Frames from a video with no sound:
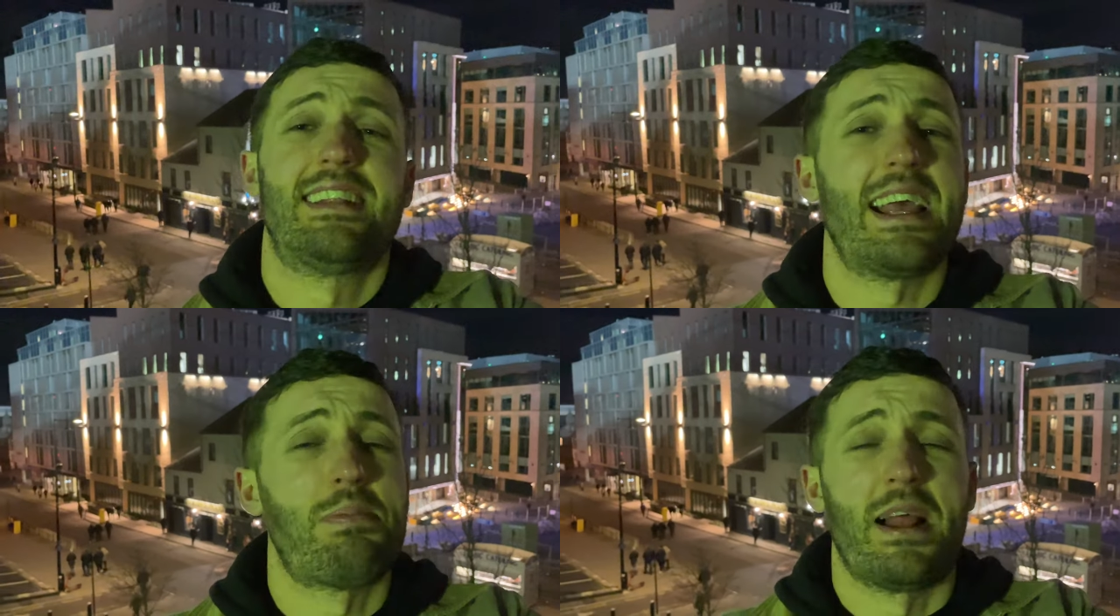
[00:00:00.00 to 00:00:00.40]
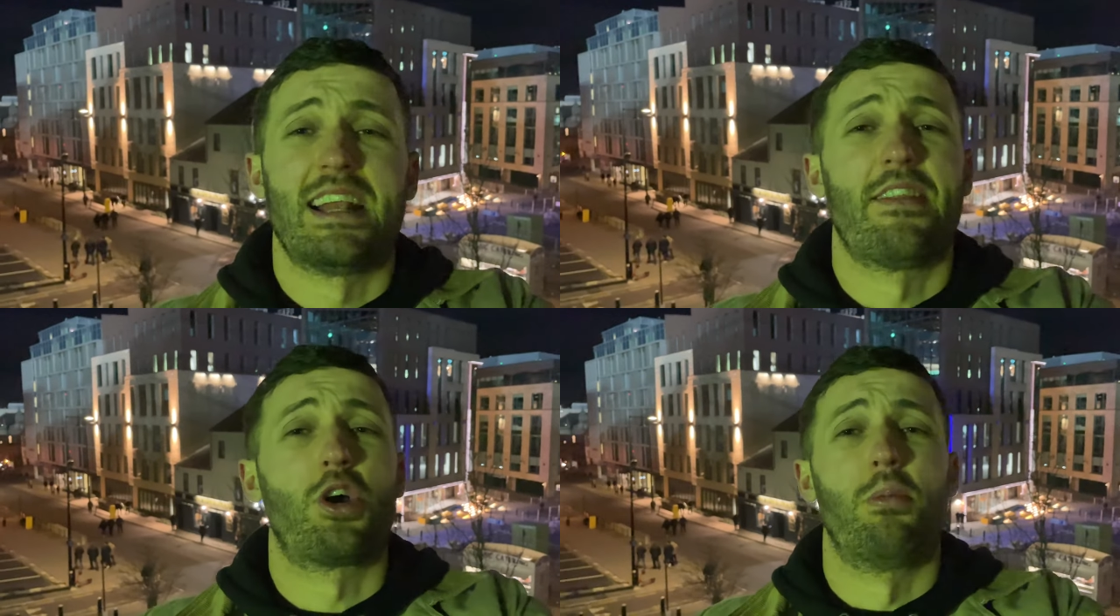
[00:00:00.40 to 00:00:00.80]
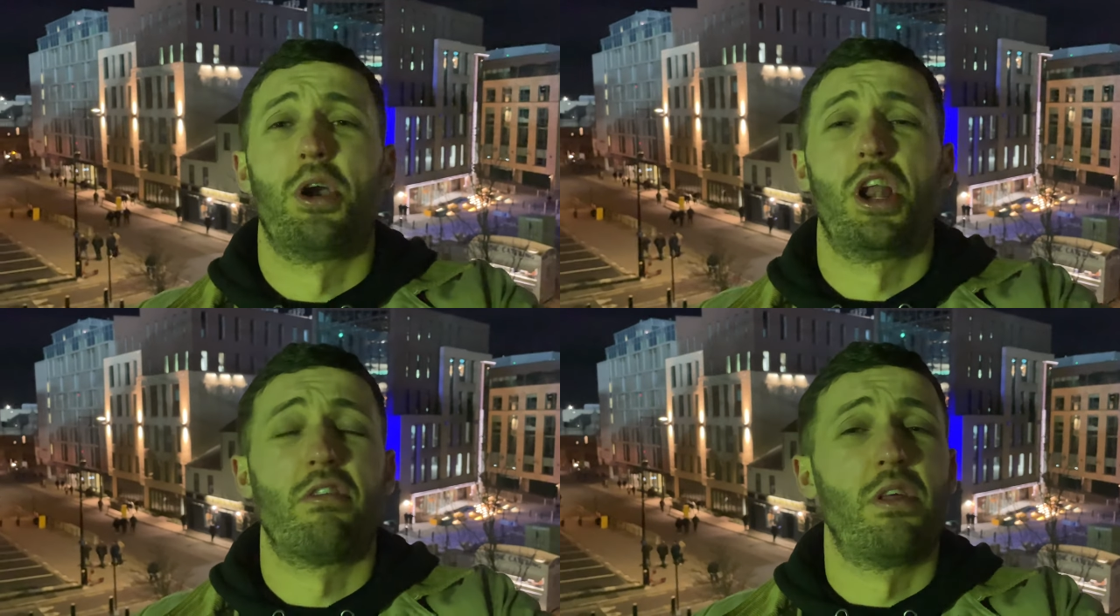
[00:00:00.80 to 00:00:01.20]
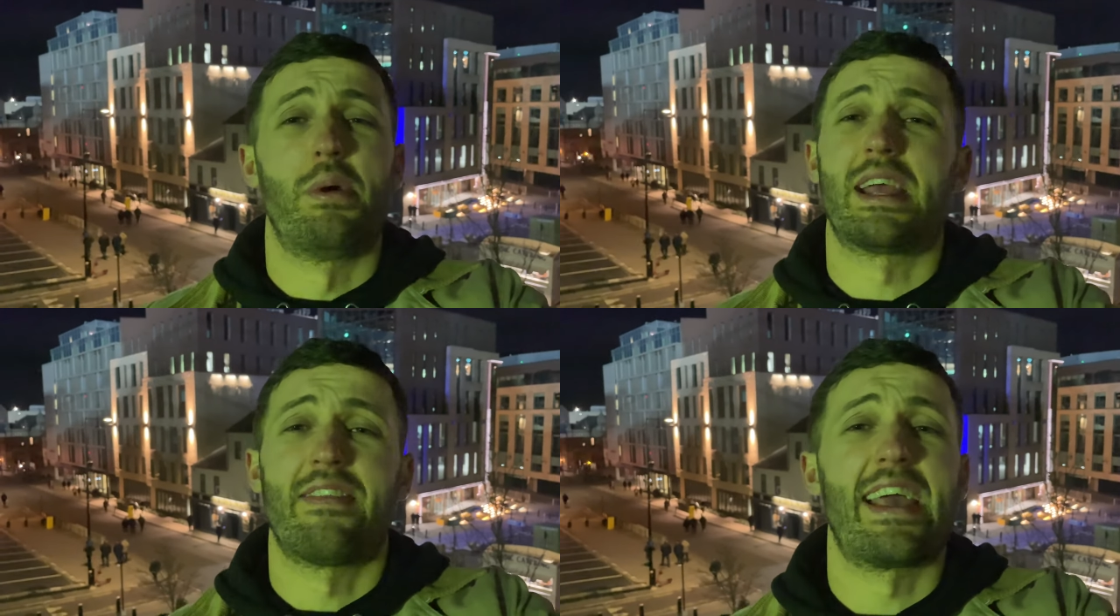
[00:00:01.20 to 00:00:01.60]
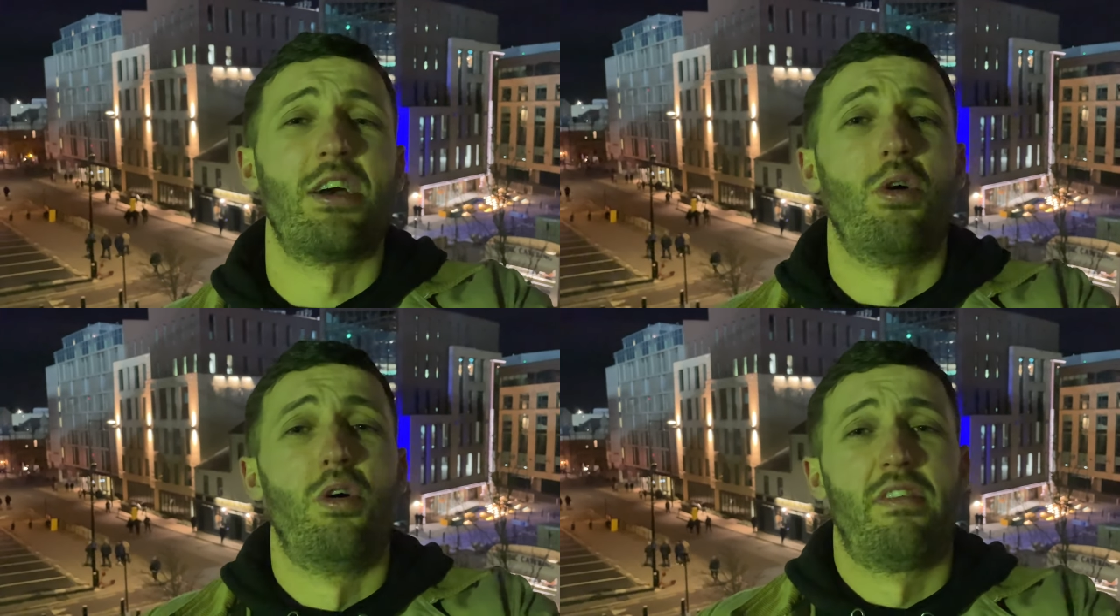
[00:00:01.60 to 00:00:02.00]
They played in the cup earlier in the week and they
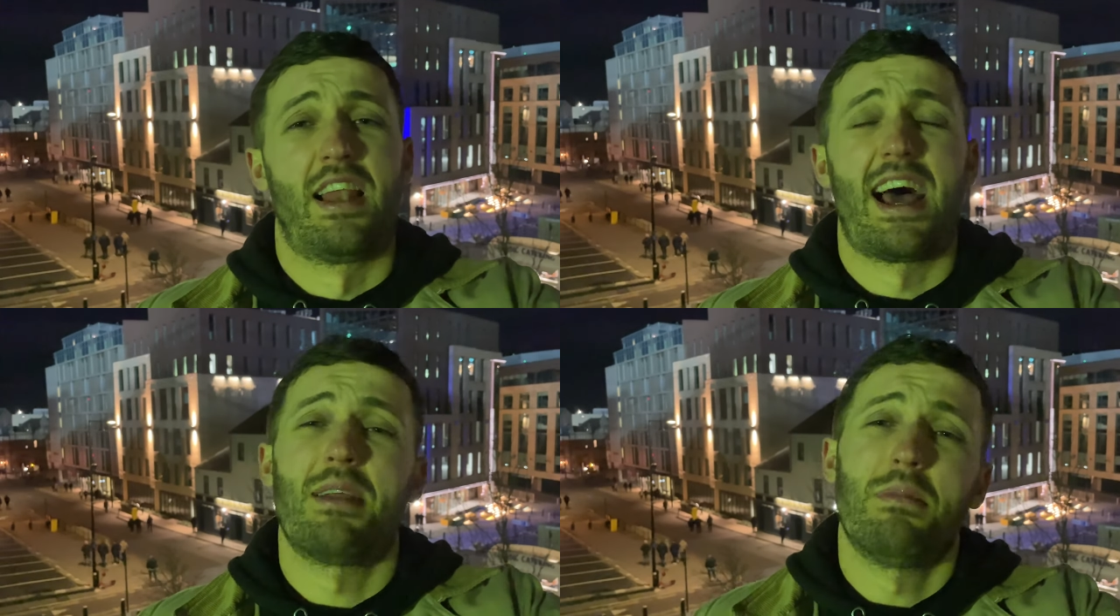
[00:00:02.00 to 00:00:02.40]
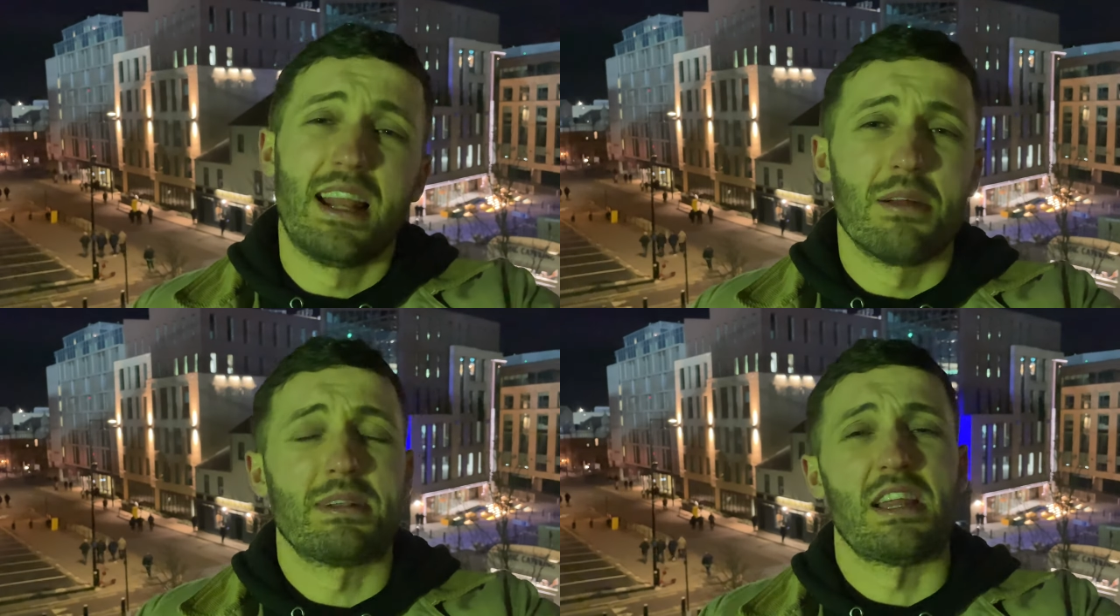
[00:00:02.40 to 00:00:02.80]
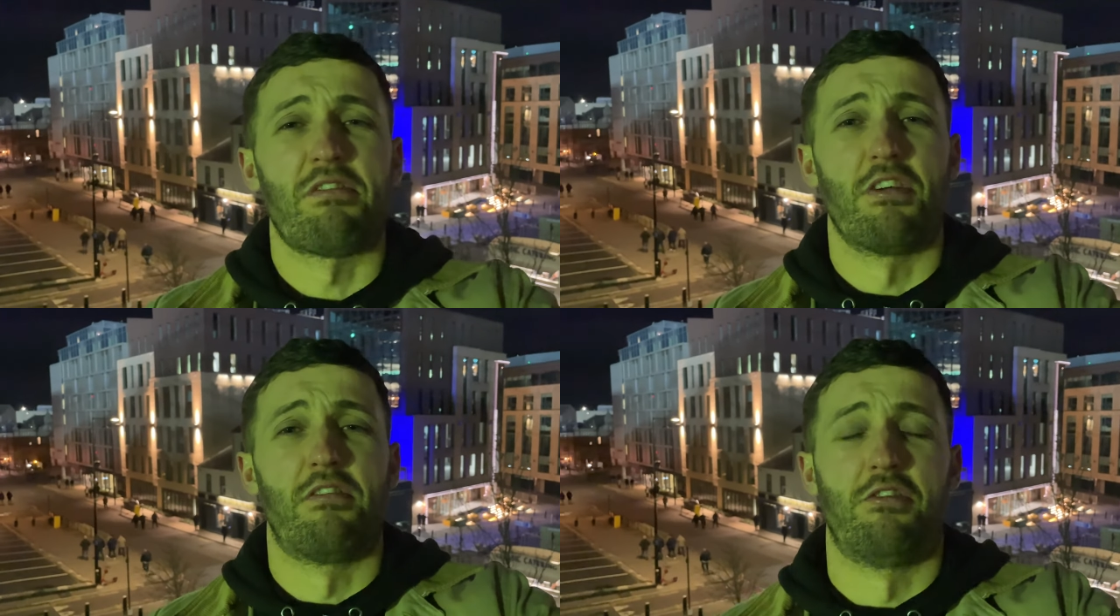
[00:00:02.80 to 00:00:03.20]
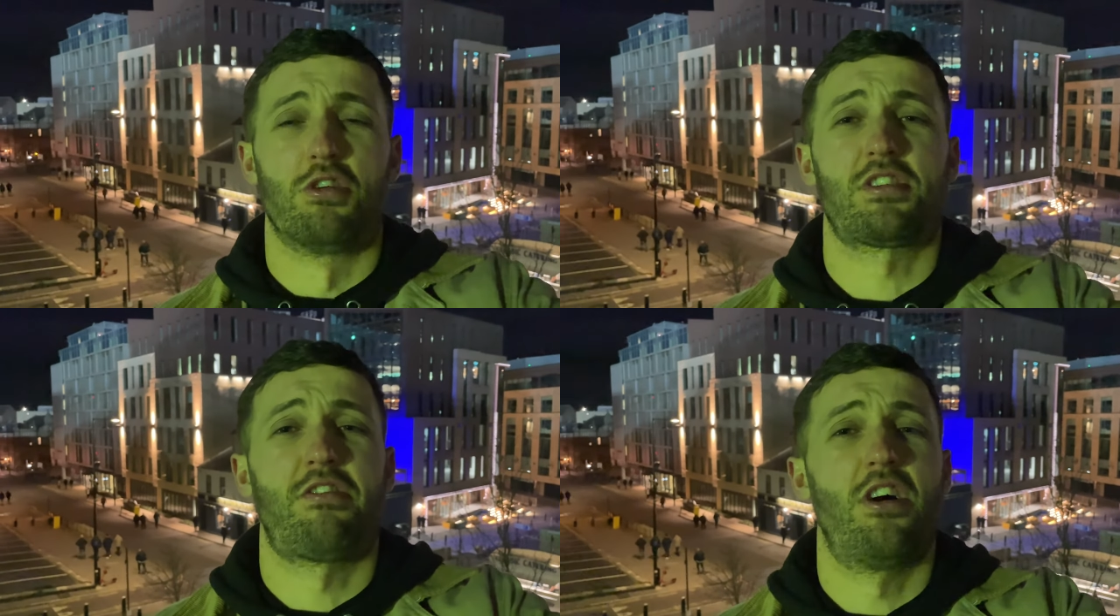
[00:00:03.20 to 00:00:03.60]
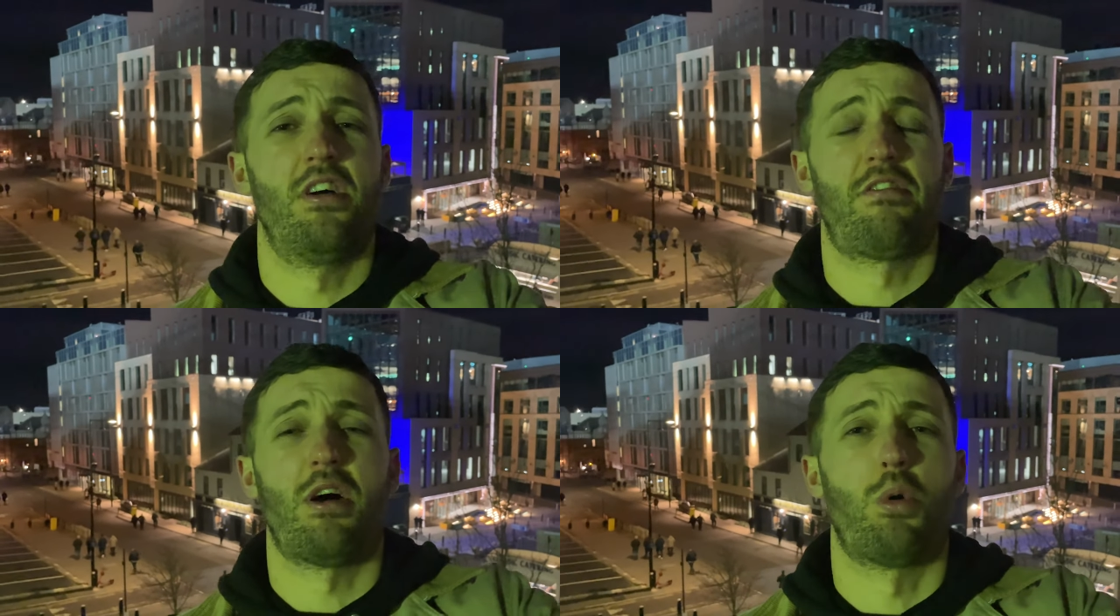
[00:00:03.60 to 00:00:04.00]
got over the line. A little bit different for us, for
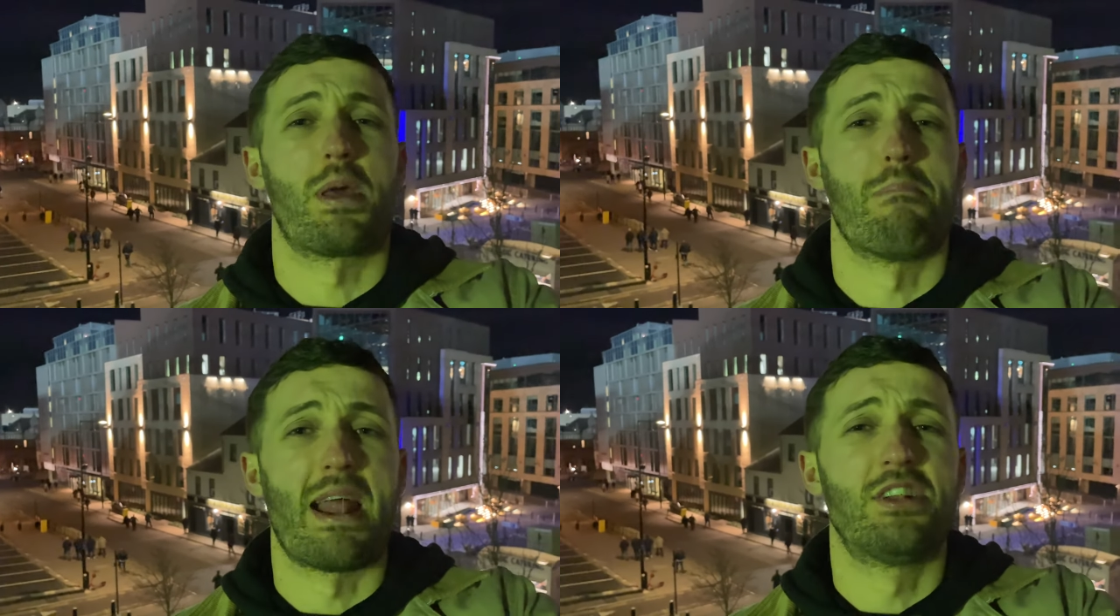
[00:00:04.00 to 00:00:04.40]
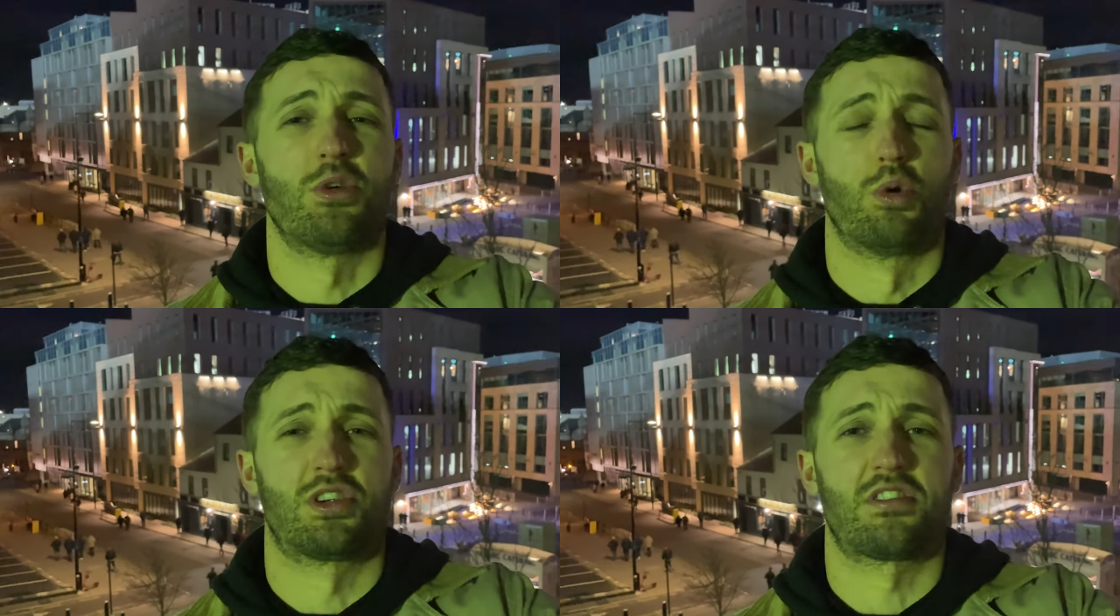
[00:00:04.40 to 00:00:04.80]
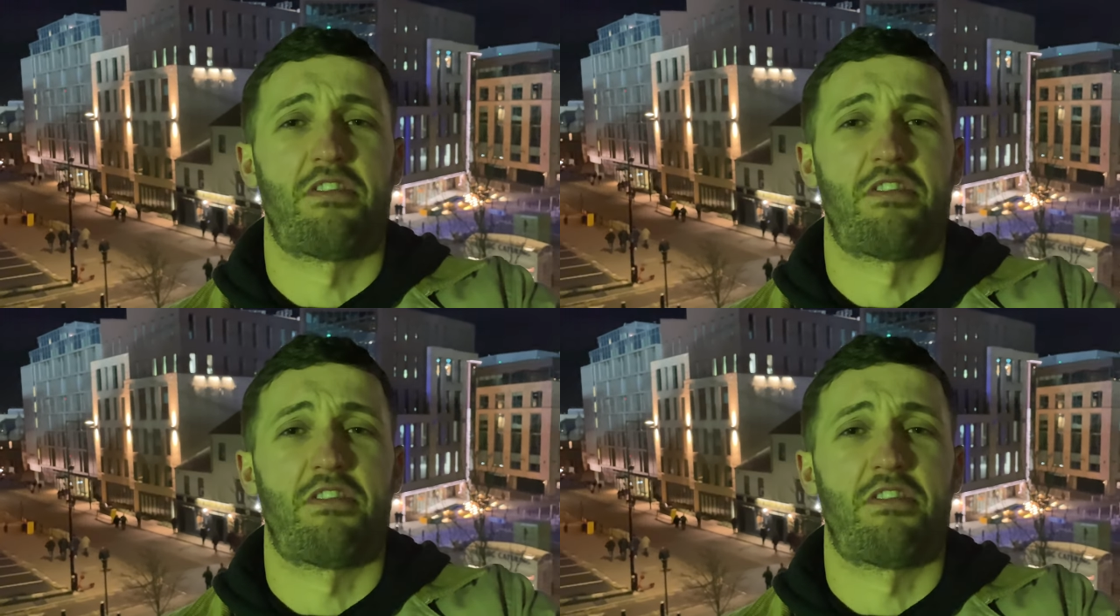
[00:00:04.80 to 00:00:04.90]
what it meant to us as